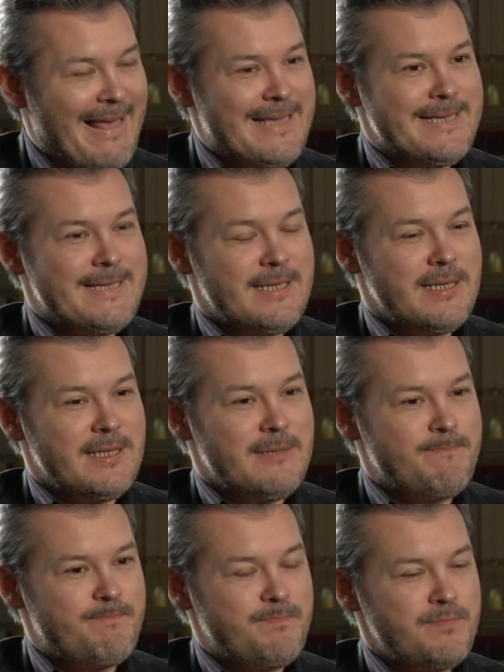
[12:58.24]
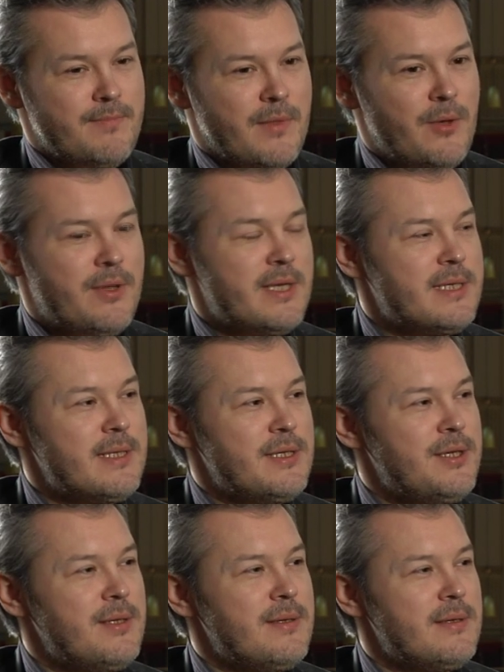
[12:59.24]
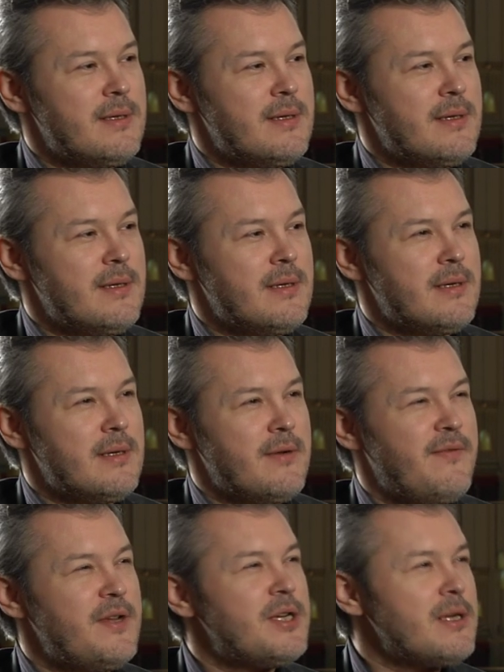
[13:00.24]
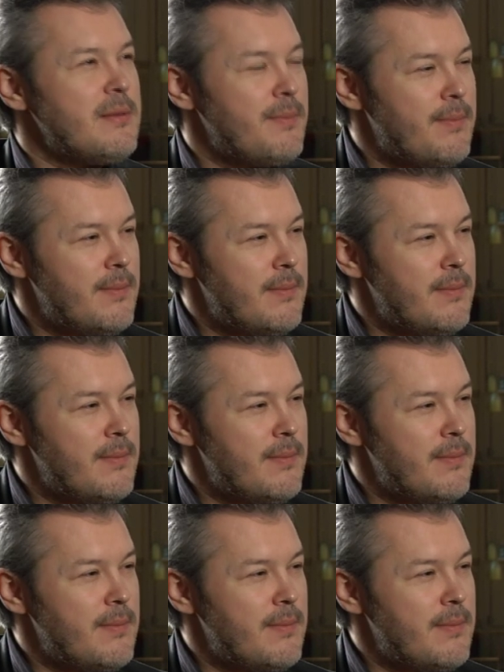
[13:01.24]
as not as a official